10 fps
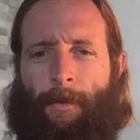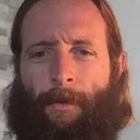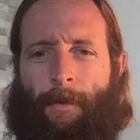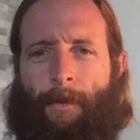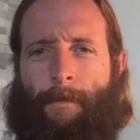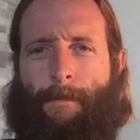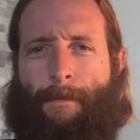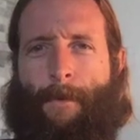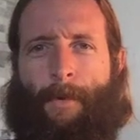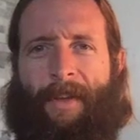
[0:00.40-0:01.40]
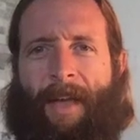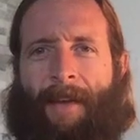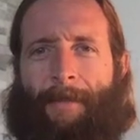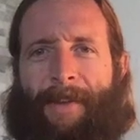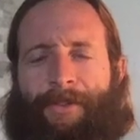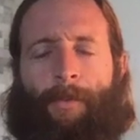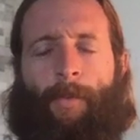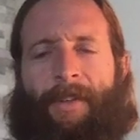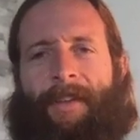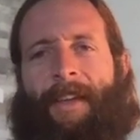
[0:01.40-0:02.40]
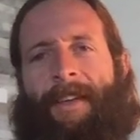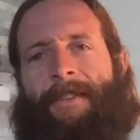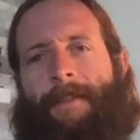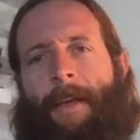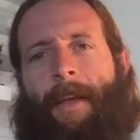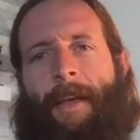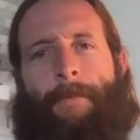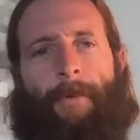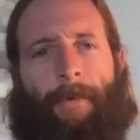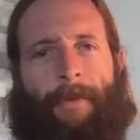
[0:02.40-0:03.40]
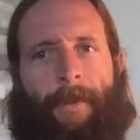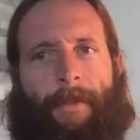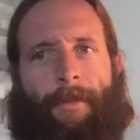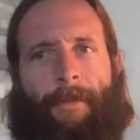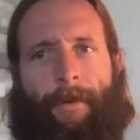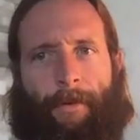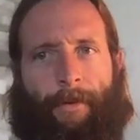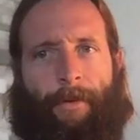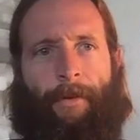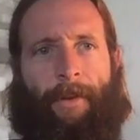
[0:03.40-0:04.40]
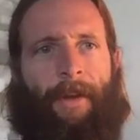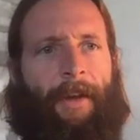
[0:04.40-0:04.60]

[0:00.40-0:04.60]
Good morning, Animation One. Today is April the 3rd.